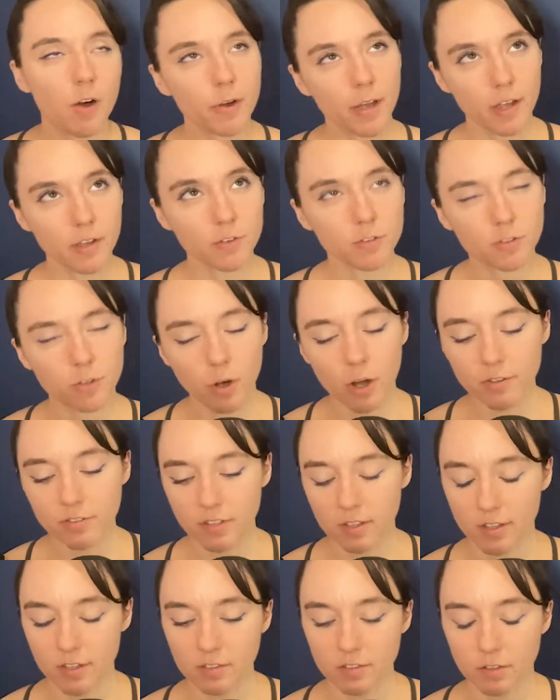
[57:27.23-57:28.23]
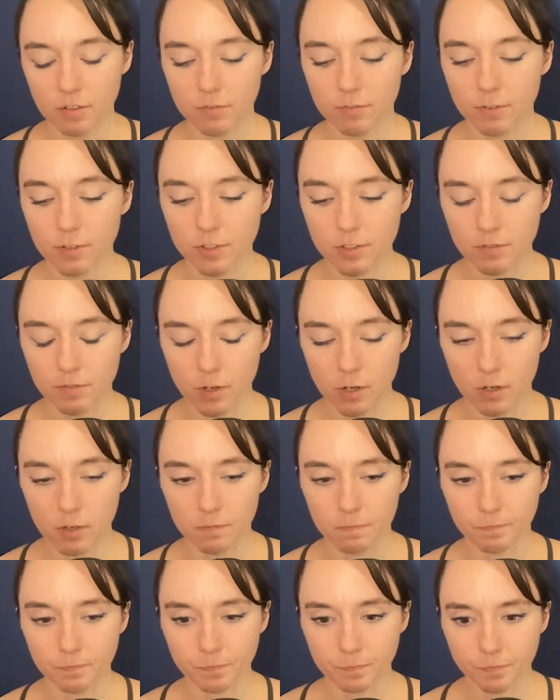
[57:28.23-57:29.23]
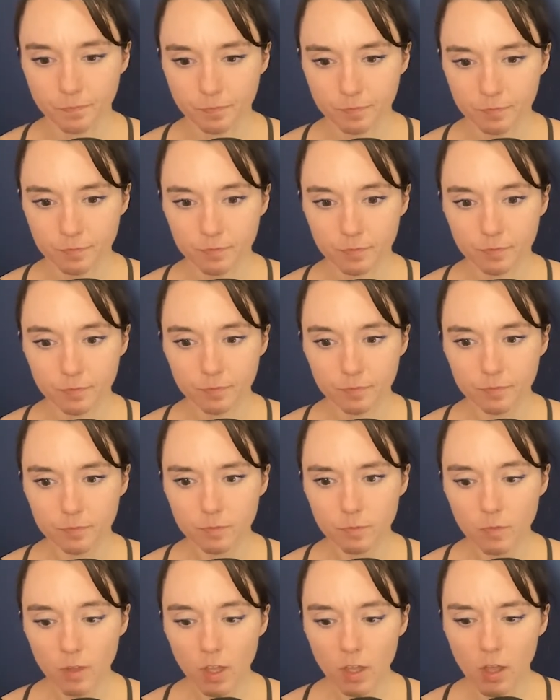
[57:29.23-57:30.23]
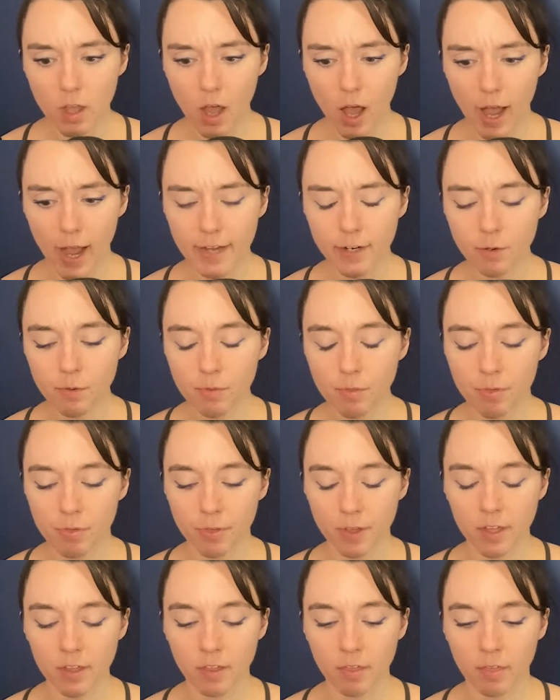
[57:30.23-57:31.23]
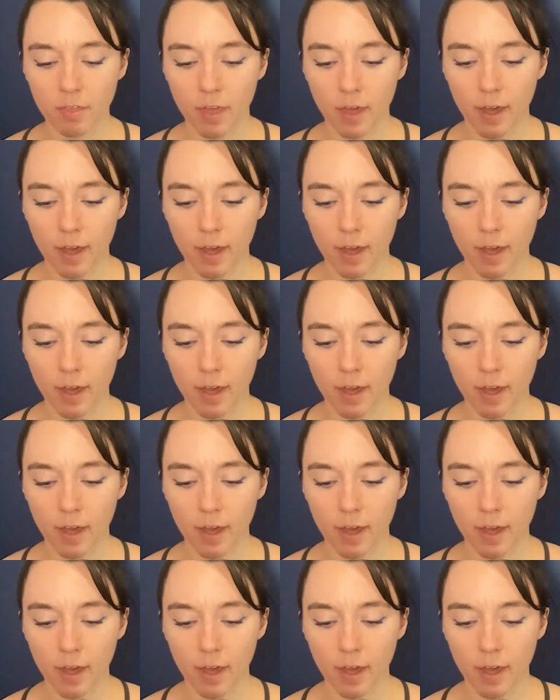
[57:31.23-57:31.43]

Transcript: Okay, so I'll say that, first of all, I don't think